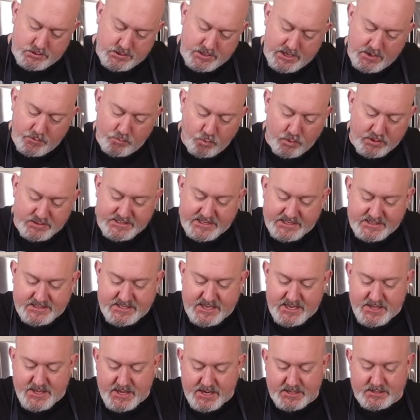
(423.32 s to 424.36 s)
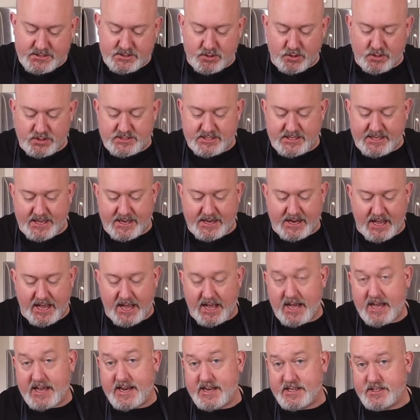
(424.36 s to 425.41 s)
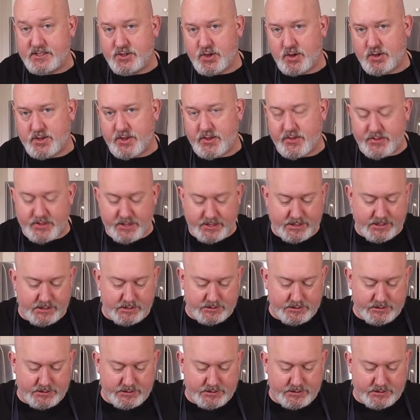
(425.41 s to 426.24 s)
and once I see that it starts to get hot and start to thicken a